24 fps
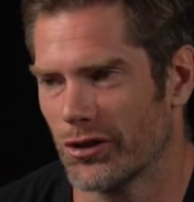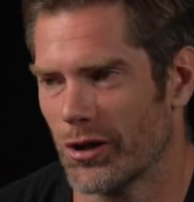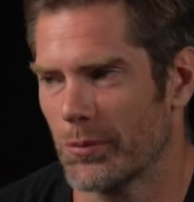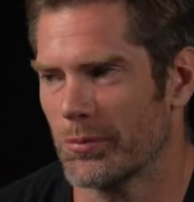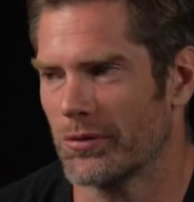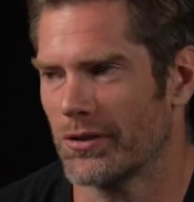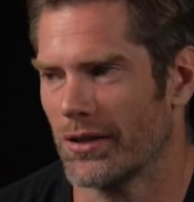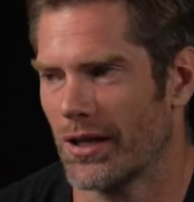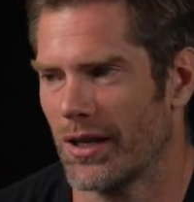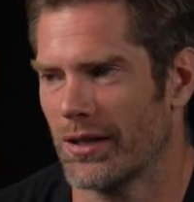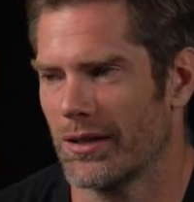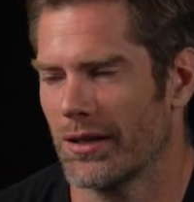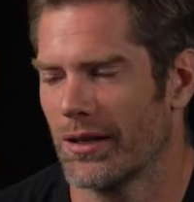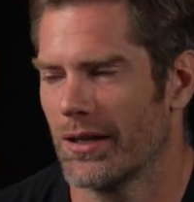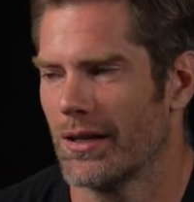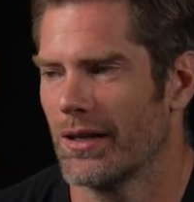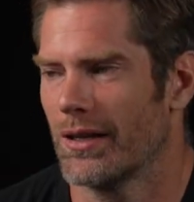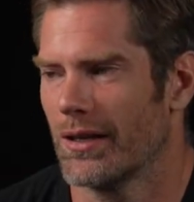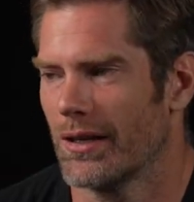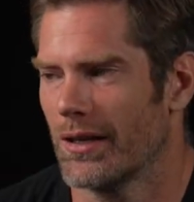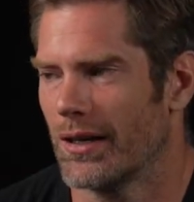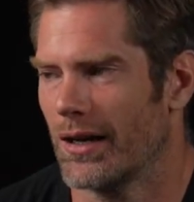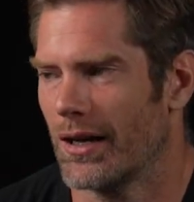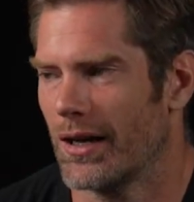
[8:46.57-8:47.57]
are upset.
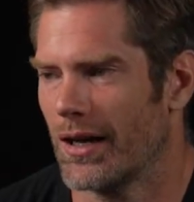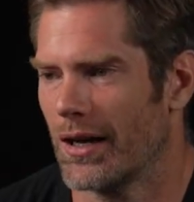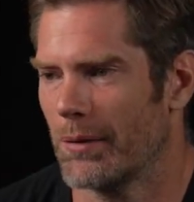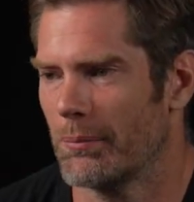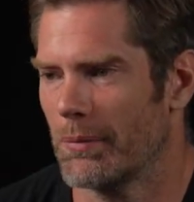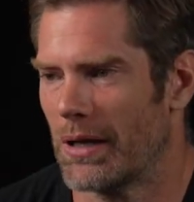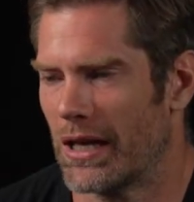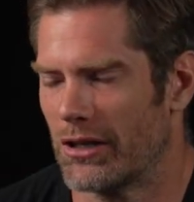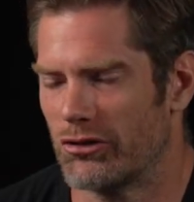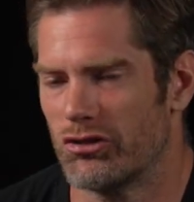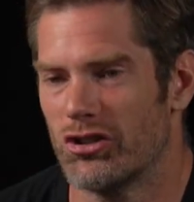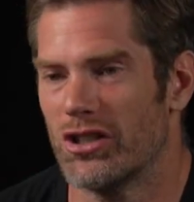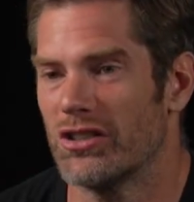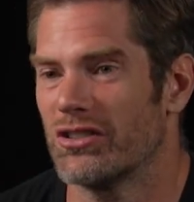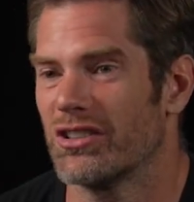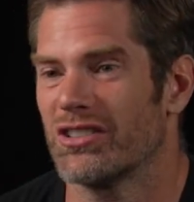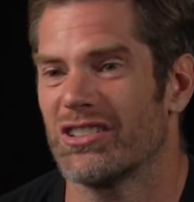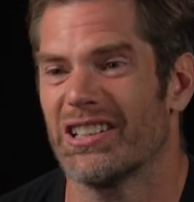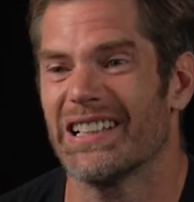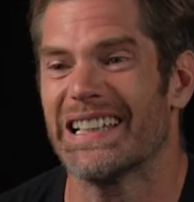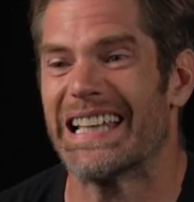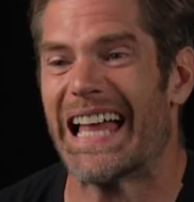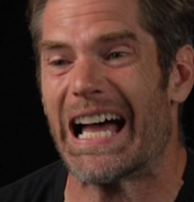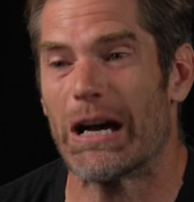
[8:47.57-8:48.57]
And
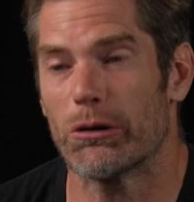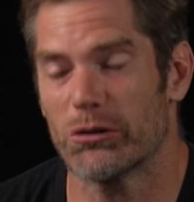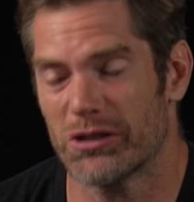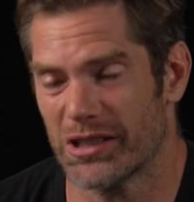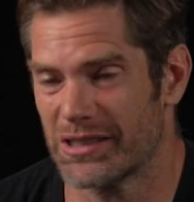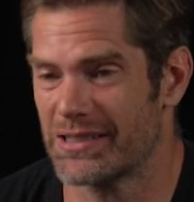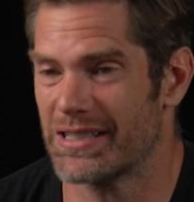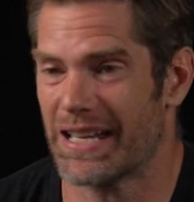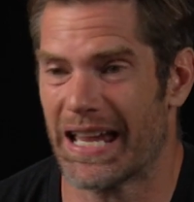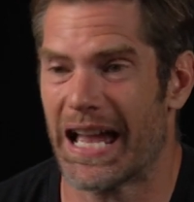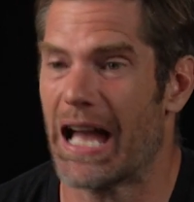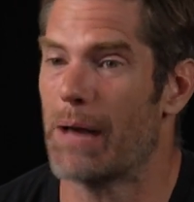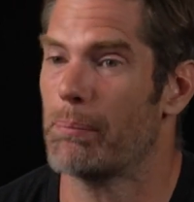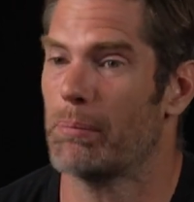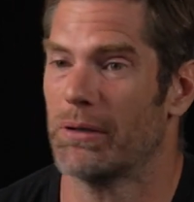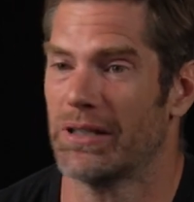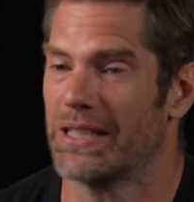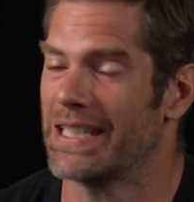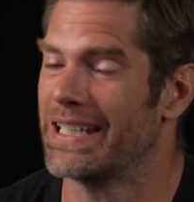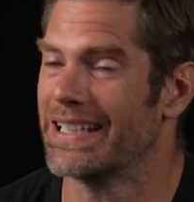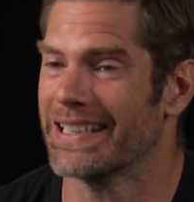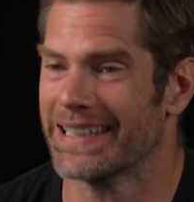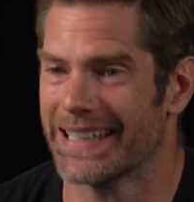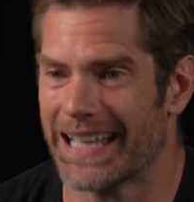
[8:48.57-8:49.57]
Jesus allows it to happen.
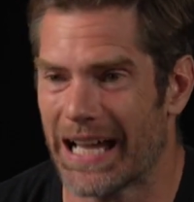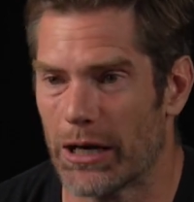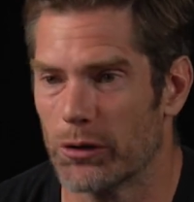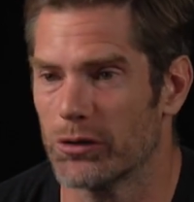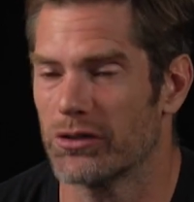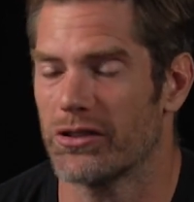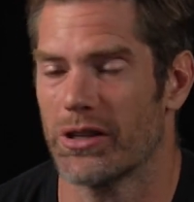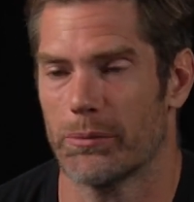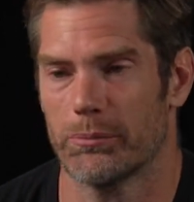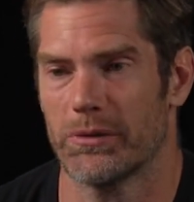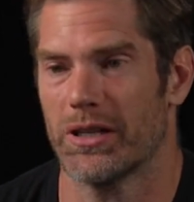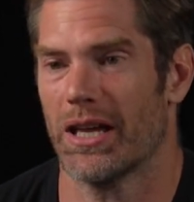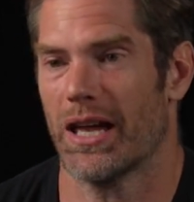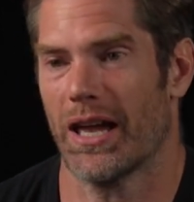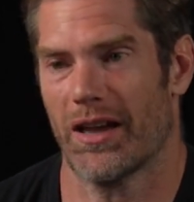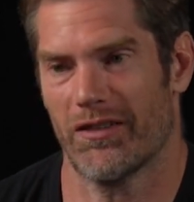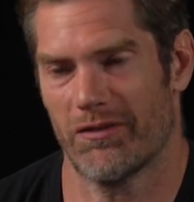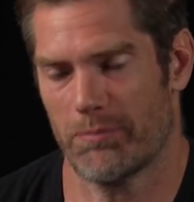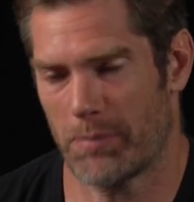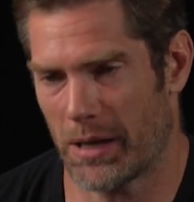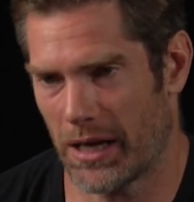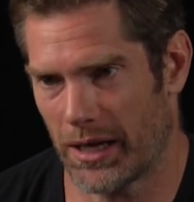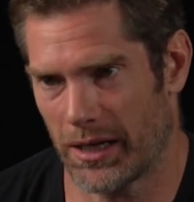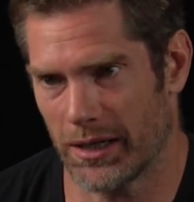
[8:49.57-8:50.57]
He allows them to
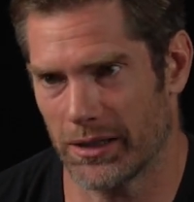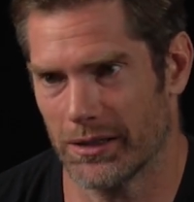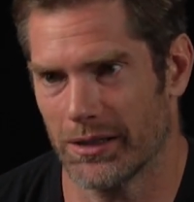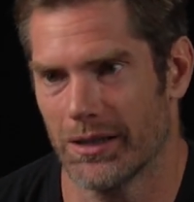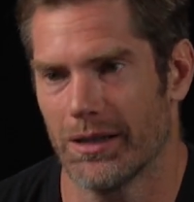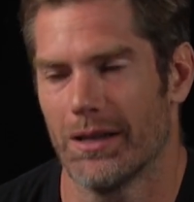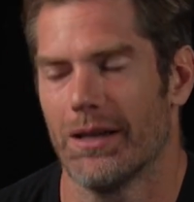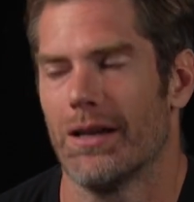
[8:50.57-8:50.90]
have pain.